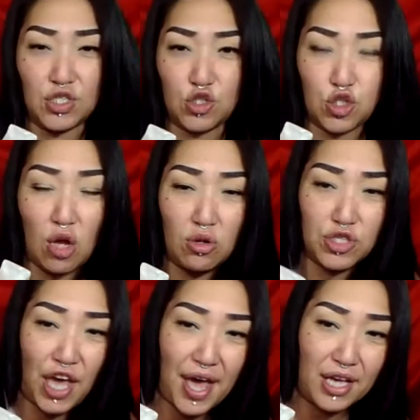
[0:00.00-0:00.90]
soul
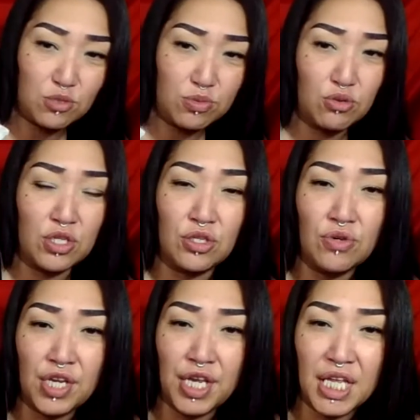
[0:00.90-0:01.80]
ties between you
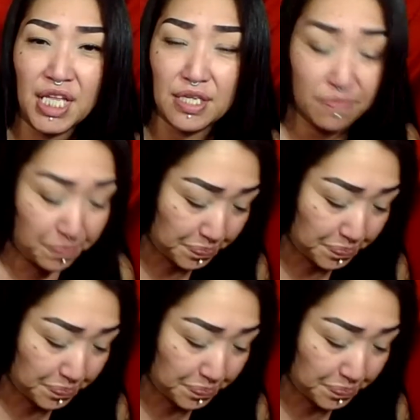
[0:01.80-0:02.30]
and another.